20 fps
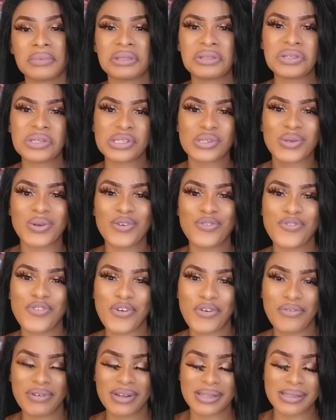just go
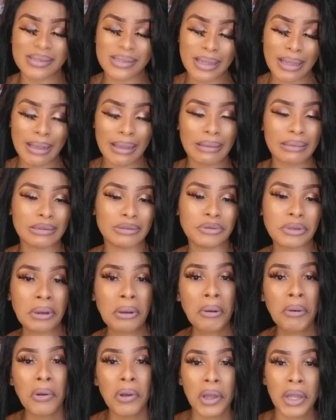for it and
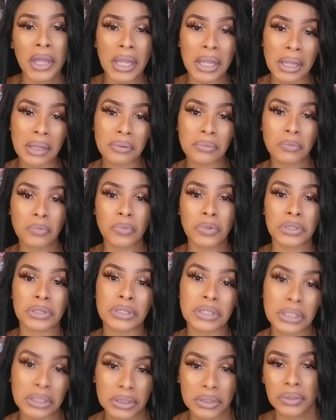you're okay
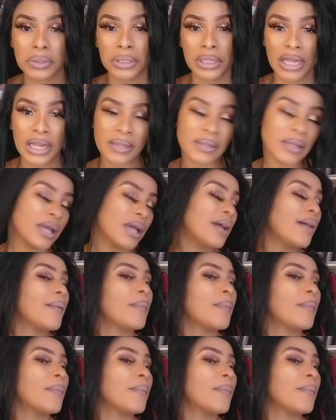with it. Okay.